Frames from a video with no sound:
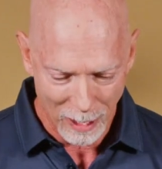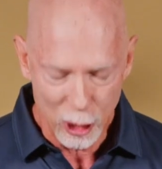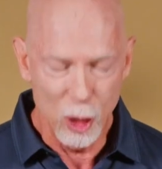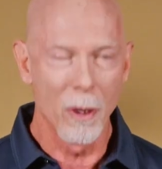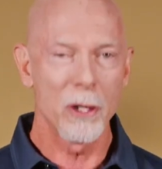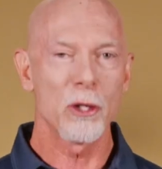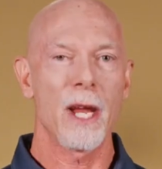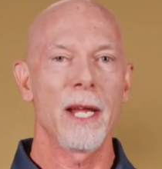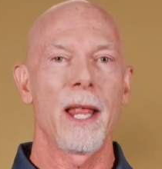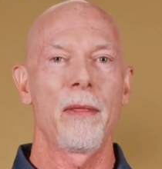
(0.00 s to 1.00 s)
you
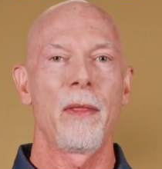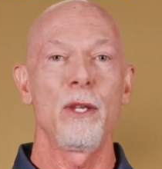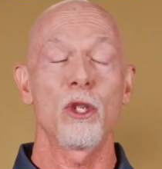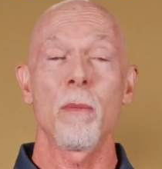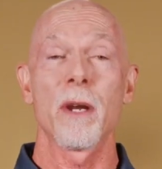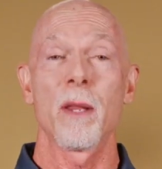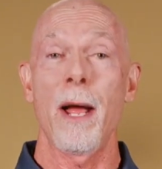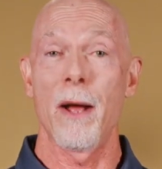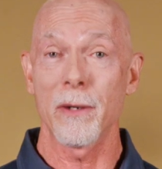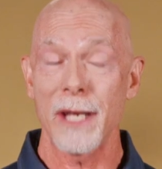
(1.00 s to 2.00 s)
understand that the Sermon on the
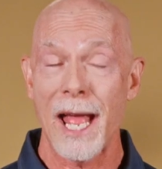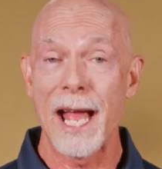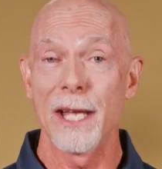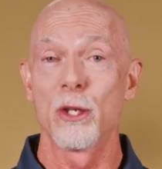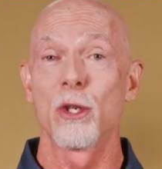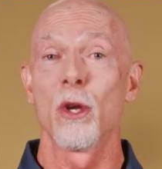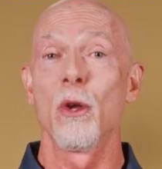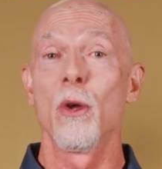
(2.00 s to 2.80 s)
Mount has